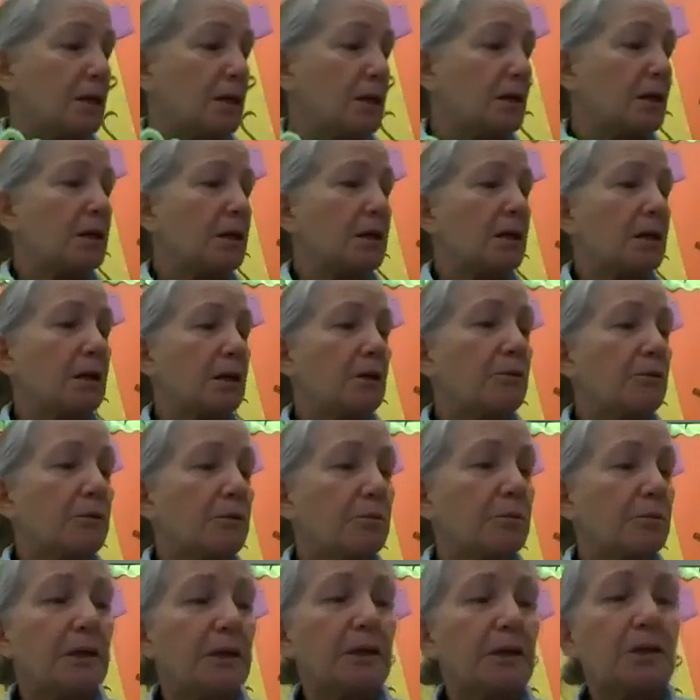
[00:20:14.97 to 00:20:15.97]
It
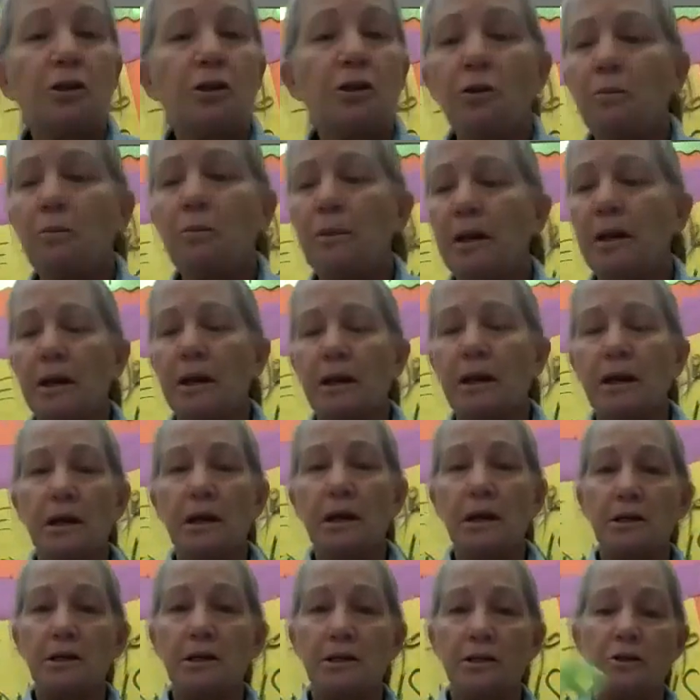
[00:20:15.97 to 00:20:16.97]
would be too big
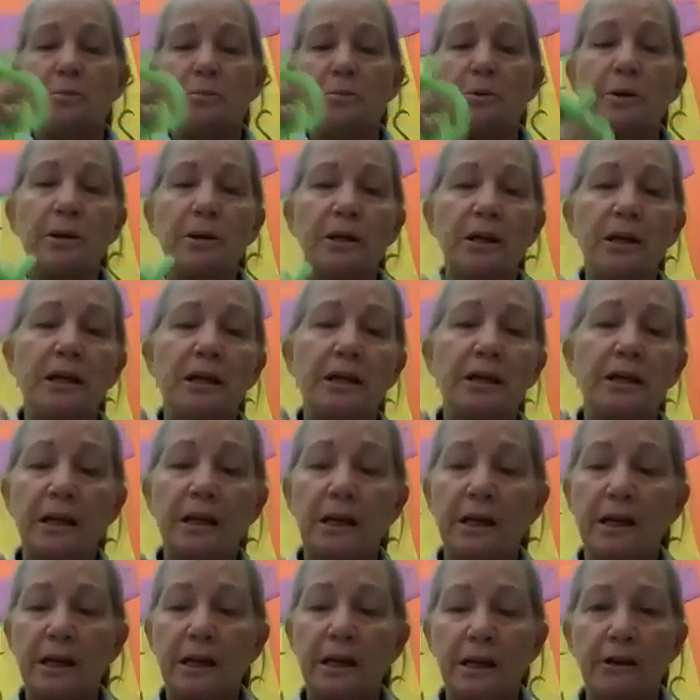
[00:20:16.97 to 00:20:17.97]
to put in
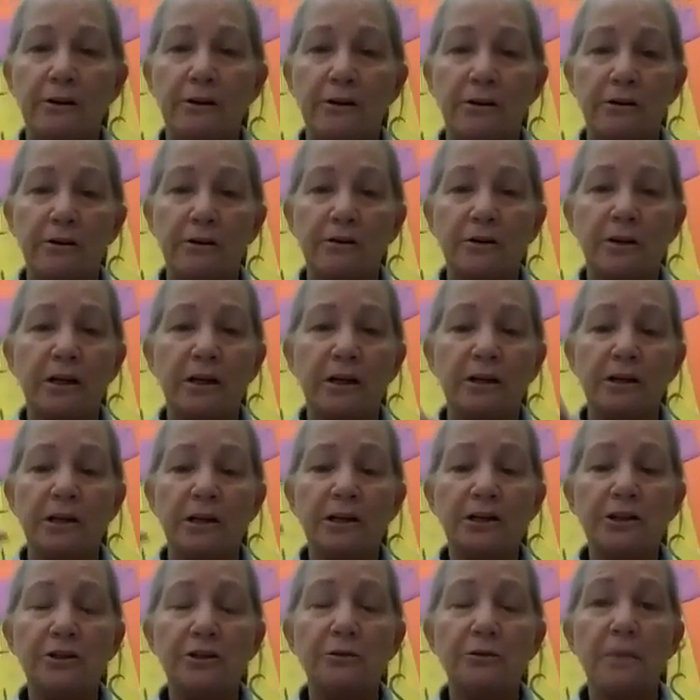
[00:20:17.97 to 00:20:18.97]
here
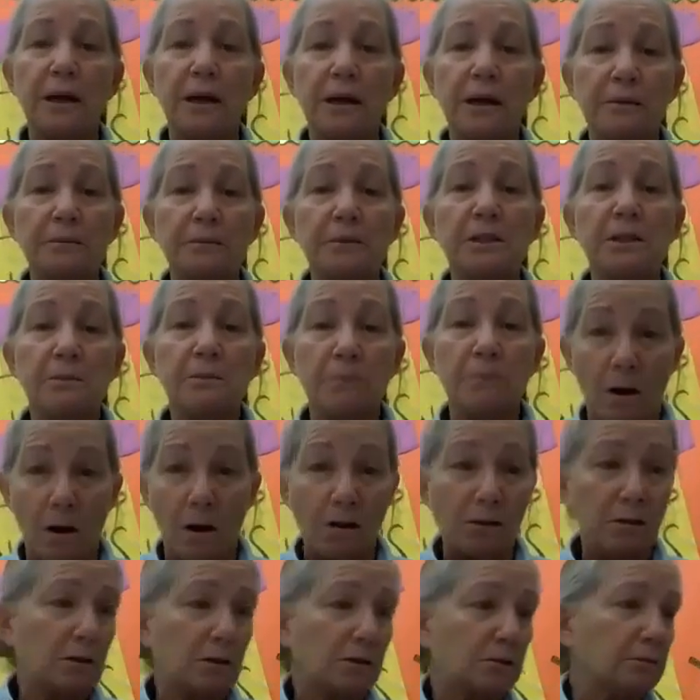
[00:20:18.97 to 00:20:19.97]
unless you made them
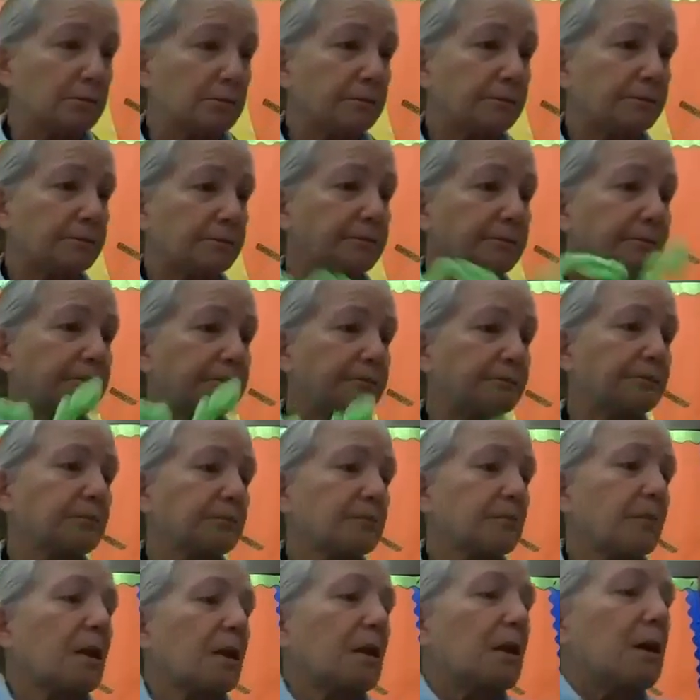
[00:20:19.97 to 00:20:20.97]
smaller.
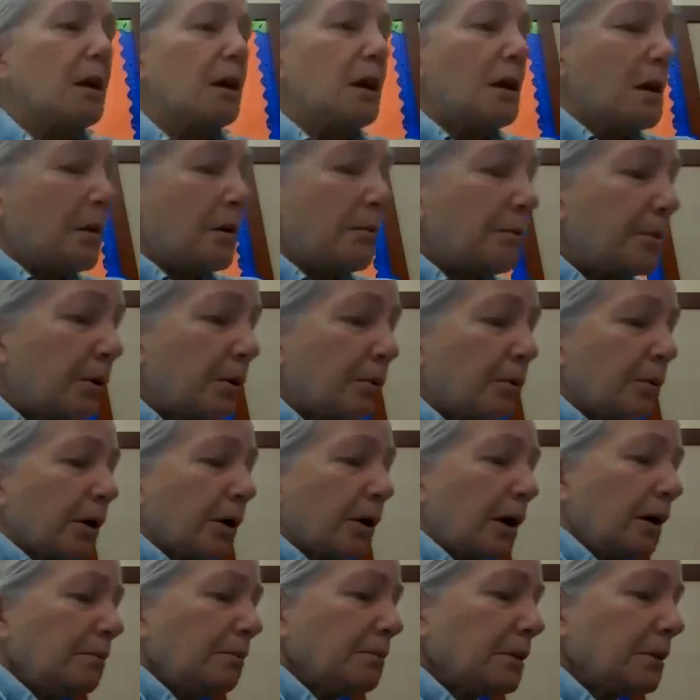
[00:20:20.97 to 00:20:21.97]
But what
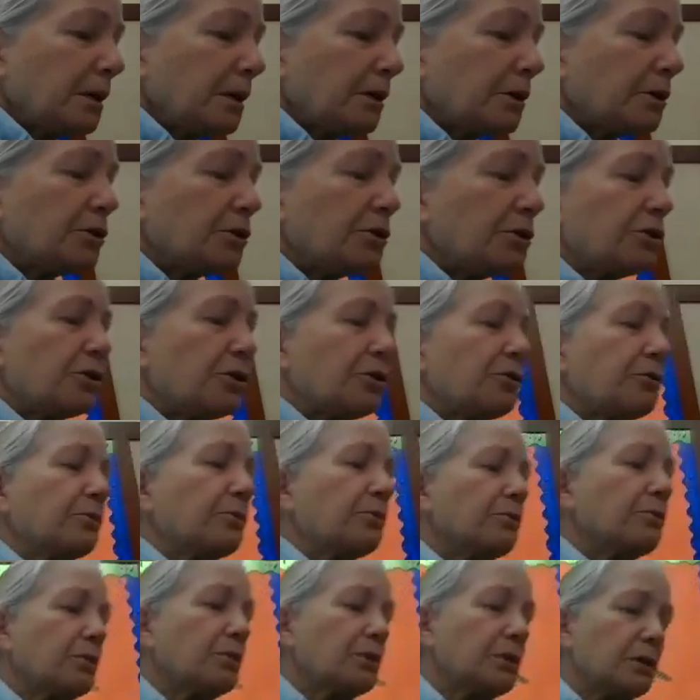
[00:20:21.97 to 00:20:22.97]
I'm going to
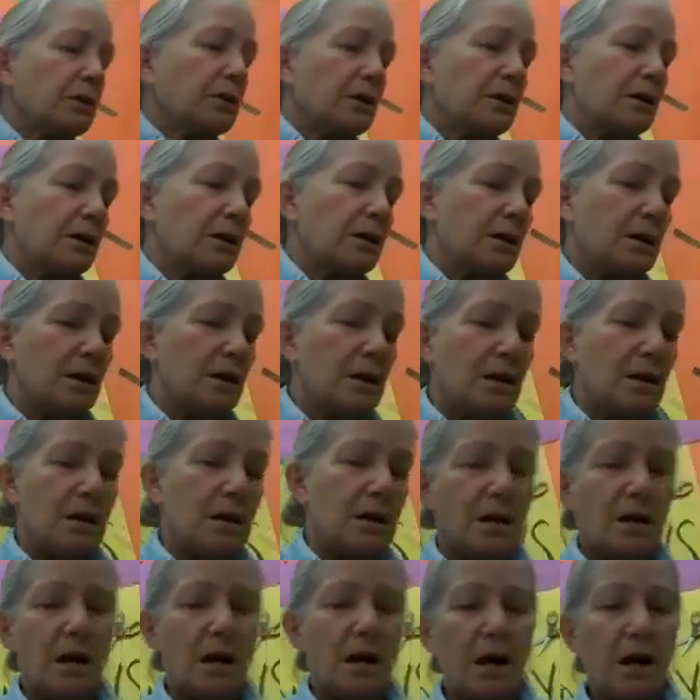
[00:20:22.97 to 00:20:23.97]
do,
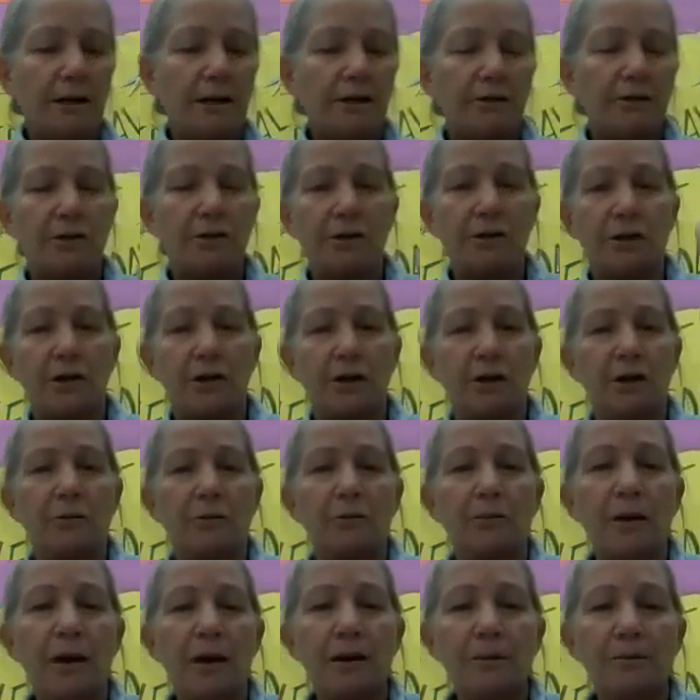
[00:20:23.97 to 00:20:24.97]
I took a
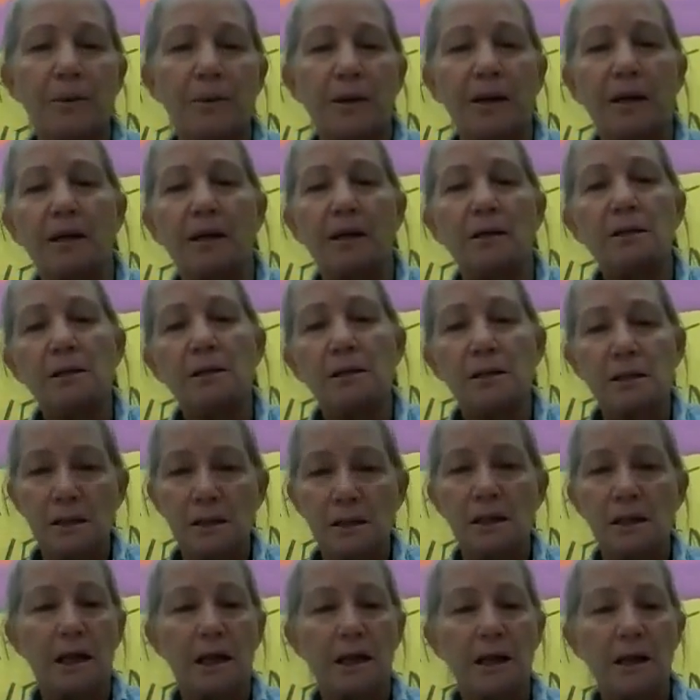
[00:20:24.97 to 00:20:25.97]
red piece
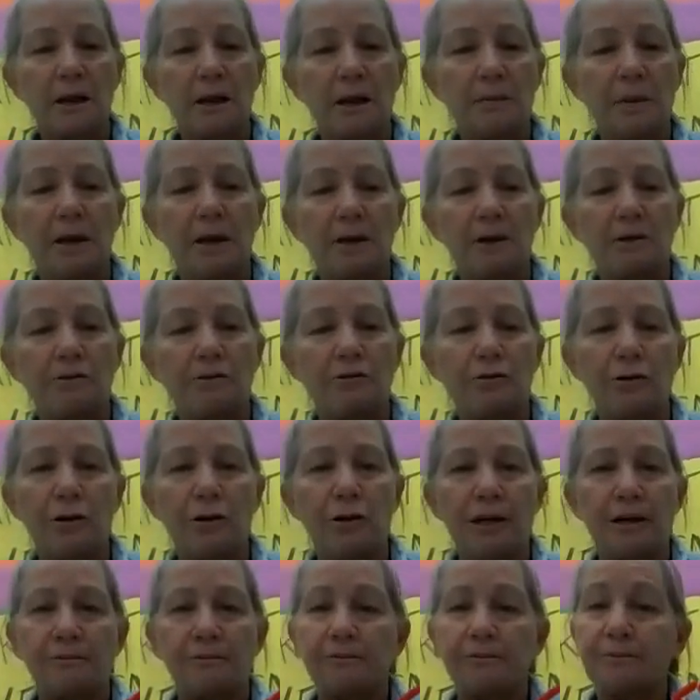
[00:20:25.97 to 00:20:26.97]
and I made a
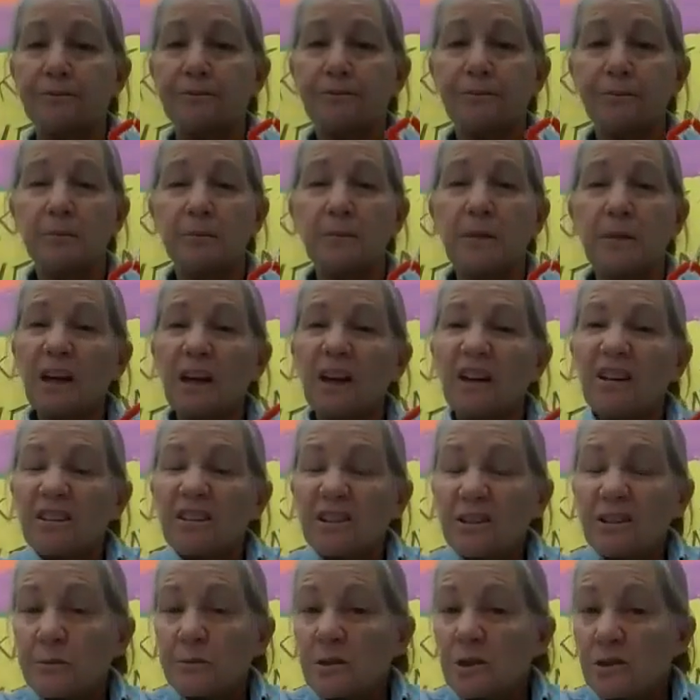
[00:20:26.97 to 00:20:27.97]
tree, like a
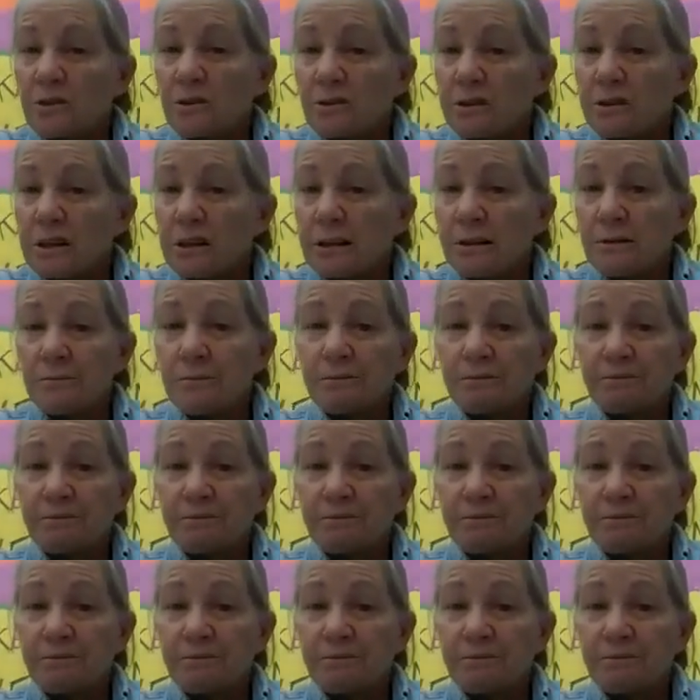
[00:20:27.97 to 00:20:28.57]
Christmas tree.